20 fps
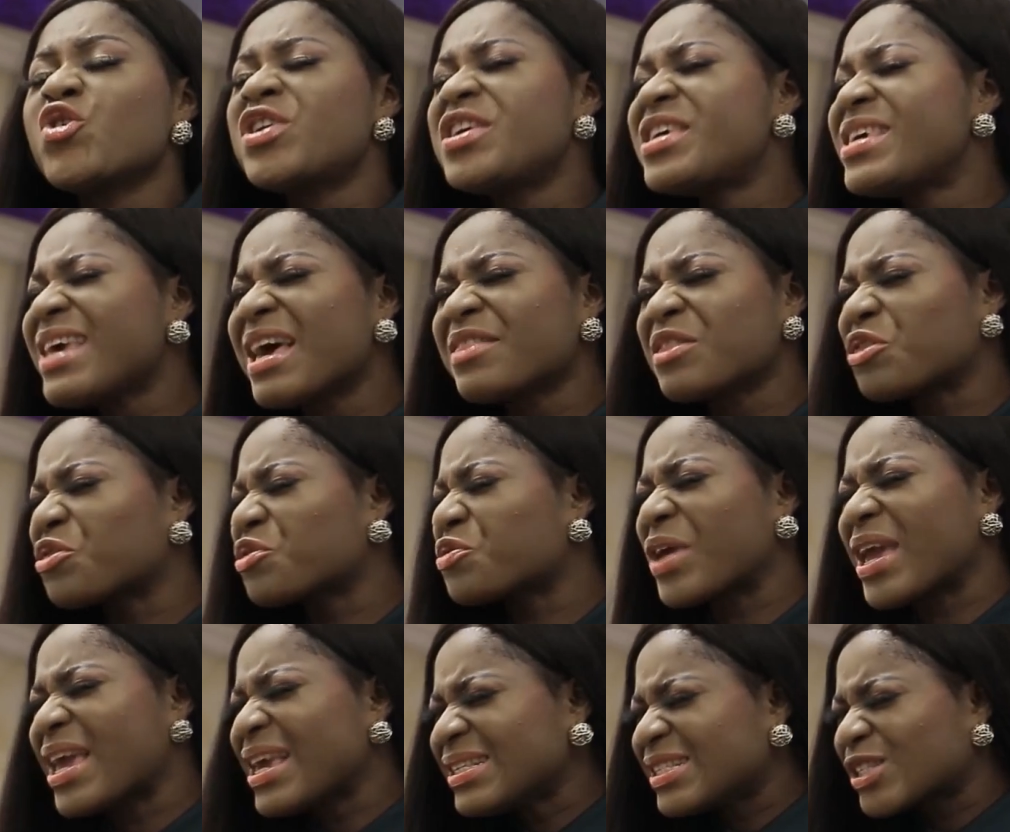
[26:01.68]
you hear the
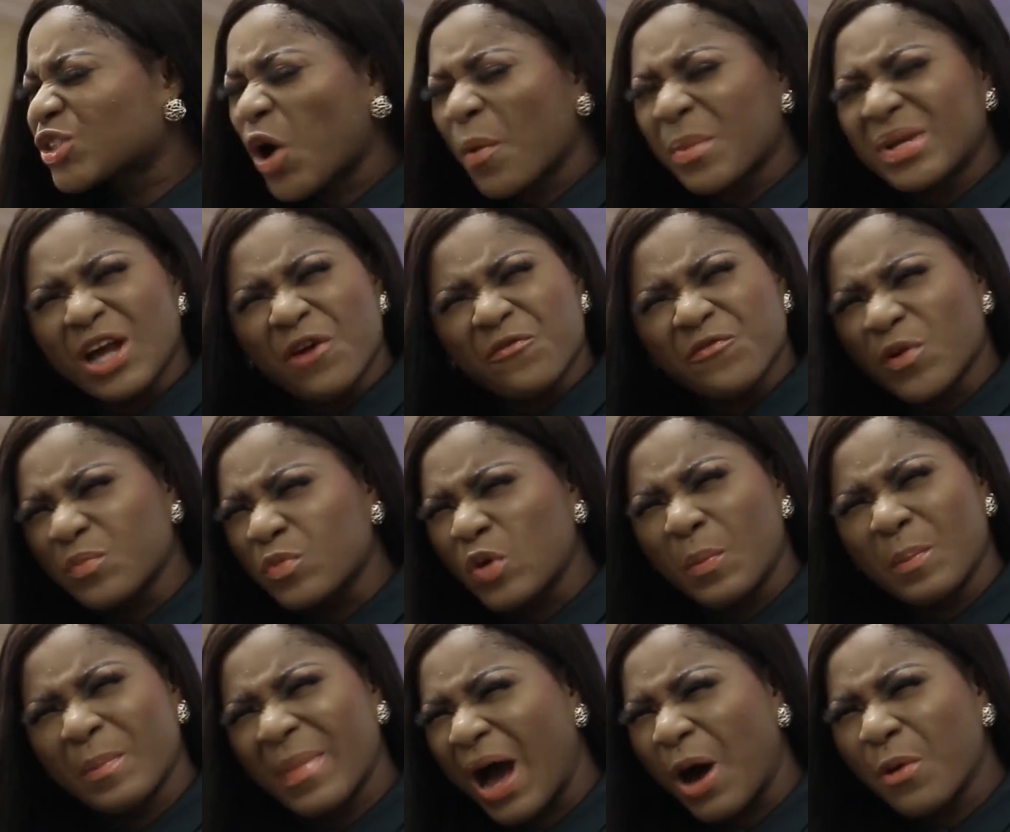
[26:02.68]
things coming out from
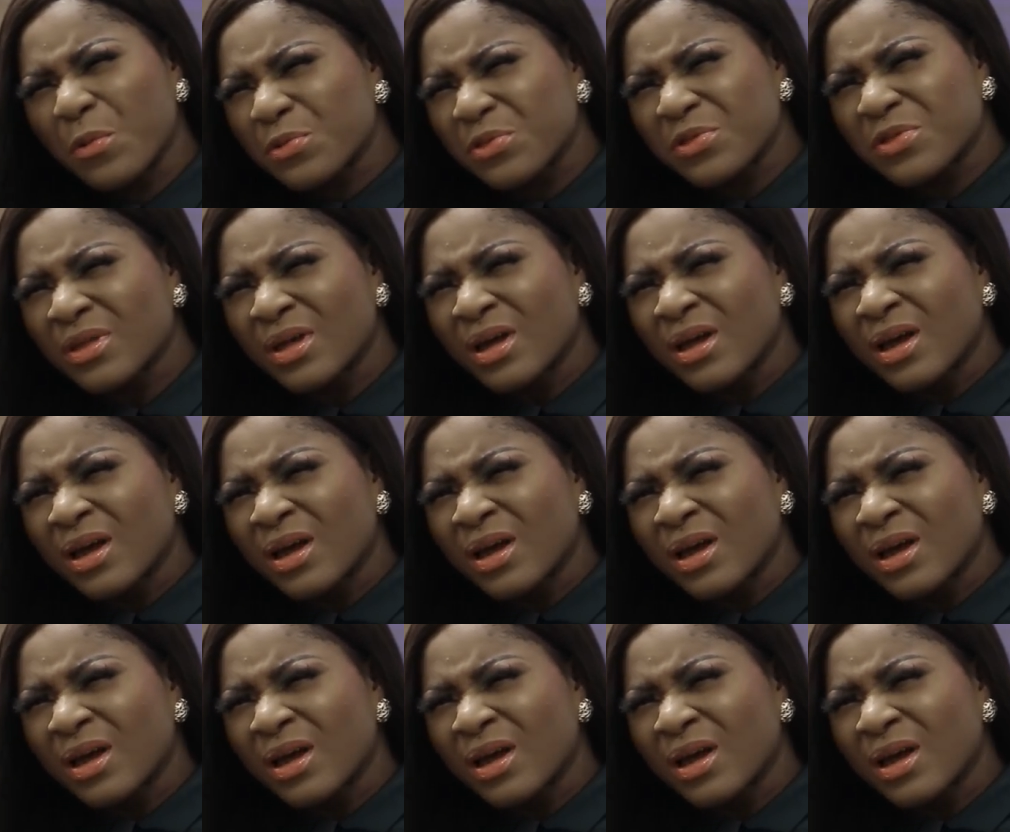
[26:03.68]
your mouth?